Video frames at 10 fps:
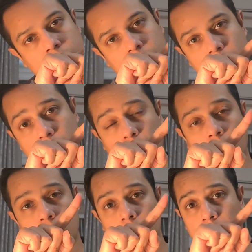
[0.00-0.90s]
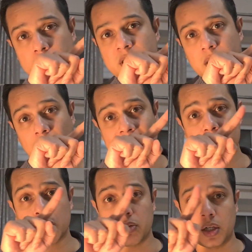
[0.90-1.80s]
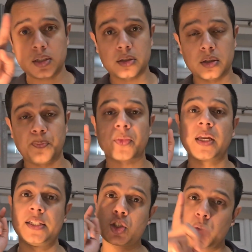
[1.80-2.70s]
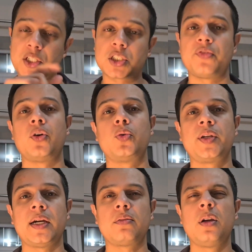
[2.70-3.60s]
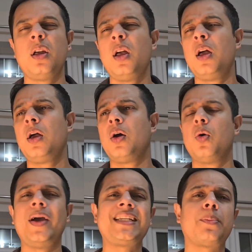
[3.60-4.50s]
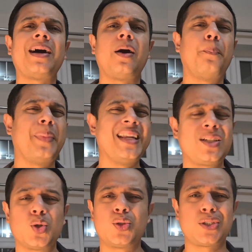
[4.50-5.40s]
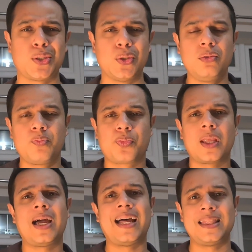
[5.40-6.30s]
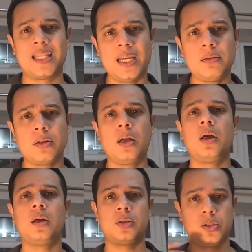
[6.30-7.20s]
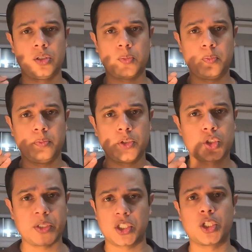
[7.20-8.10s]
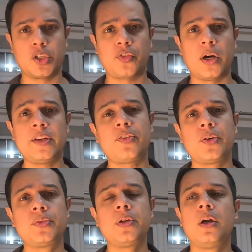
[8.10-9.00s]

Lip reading: Slide across and switch the phone down. Wait about a minute or two and then switch on your iPhone.